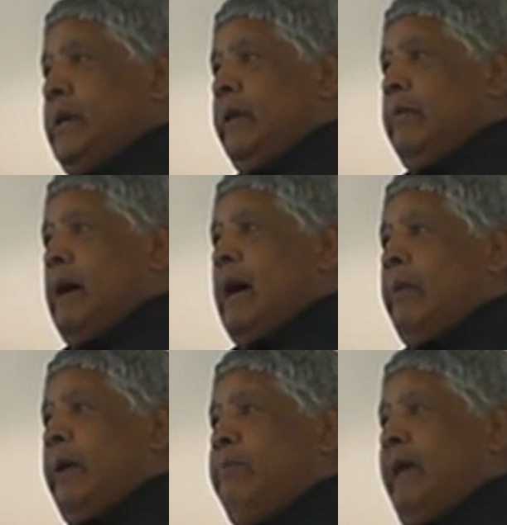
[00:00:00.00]
on the
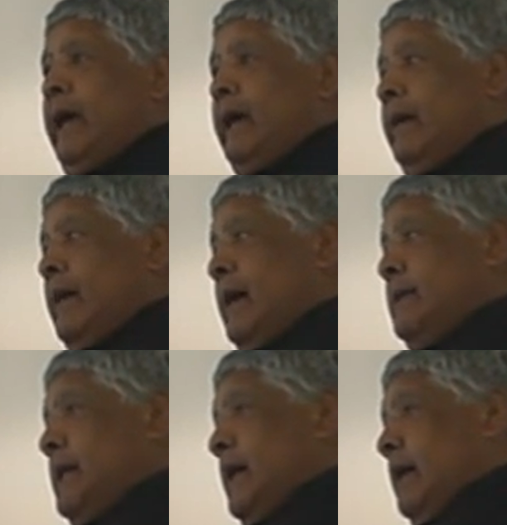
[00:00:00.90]
Maui B in
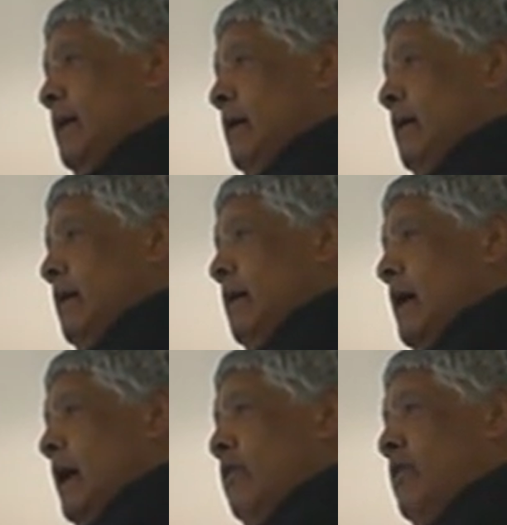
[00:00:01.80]

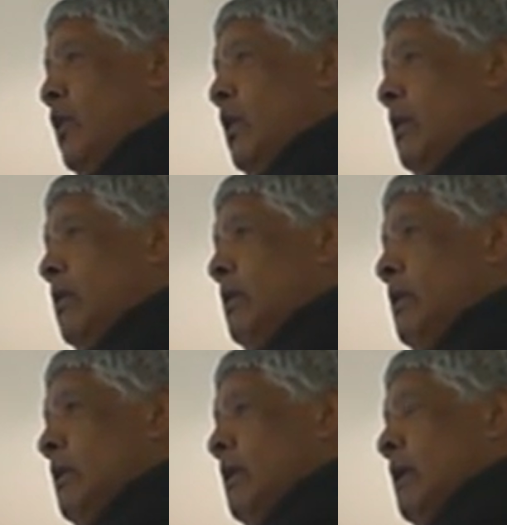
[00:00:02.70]
1994.
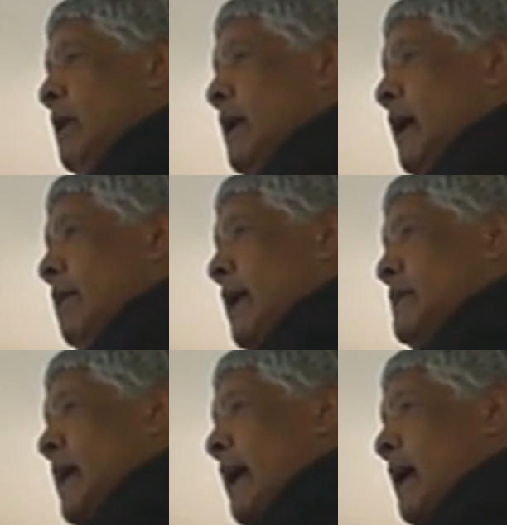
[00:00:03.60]
Now,
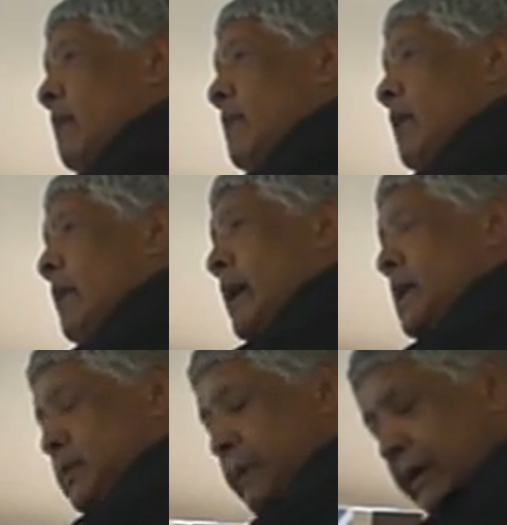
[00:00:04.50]
that's a hell of a lot of
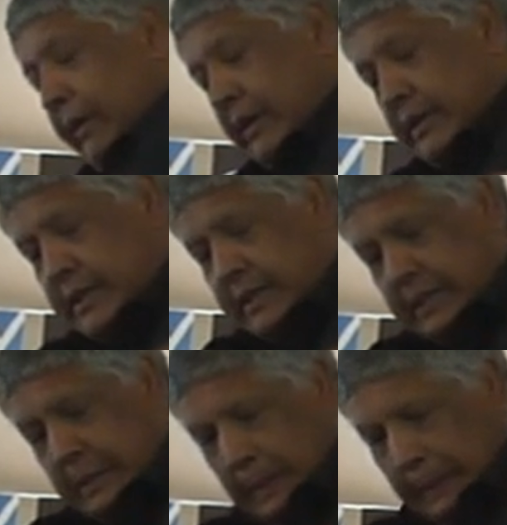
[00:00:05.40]
experience.
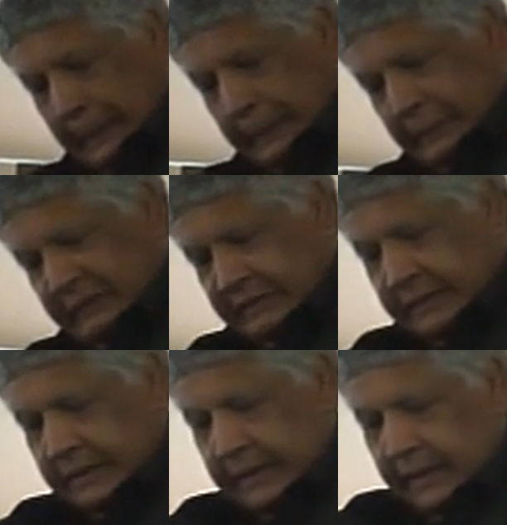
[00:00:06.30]

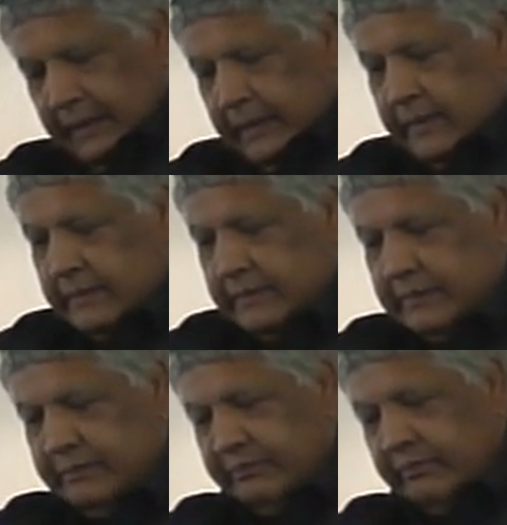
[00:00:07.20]

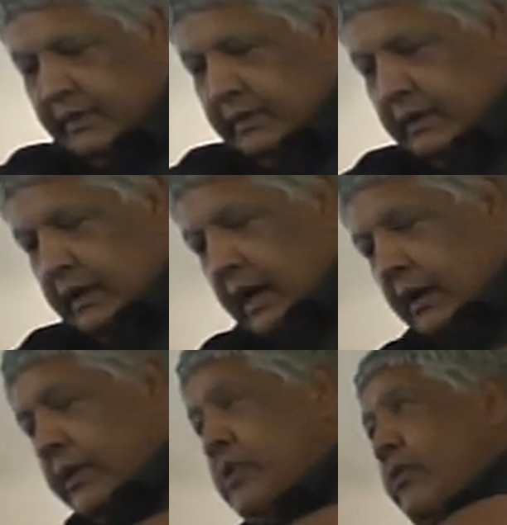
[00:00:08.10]
I
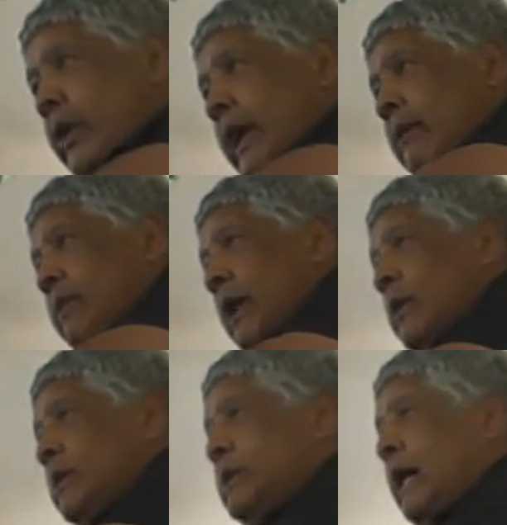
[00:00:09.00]
went drilling
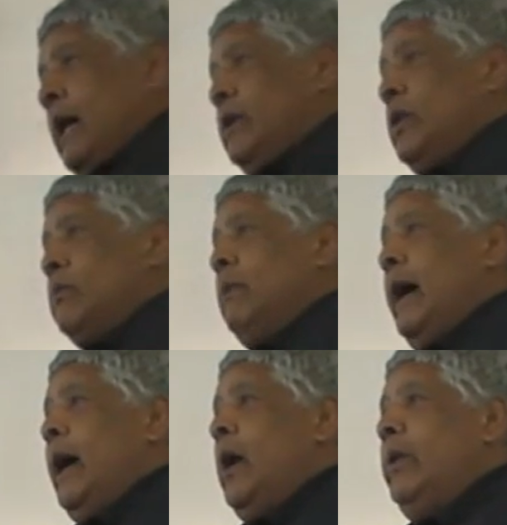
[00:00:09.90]
because I took
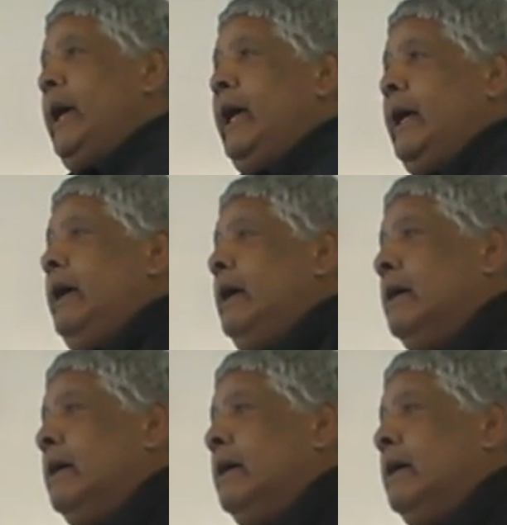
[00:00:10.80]
my OE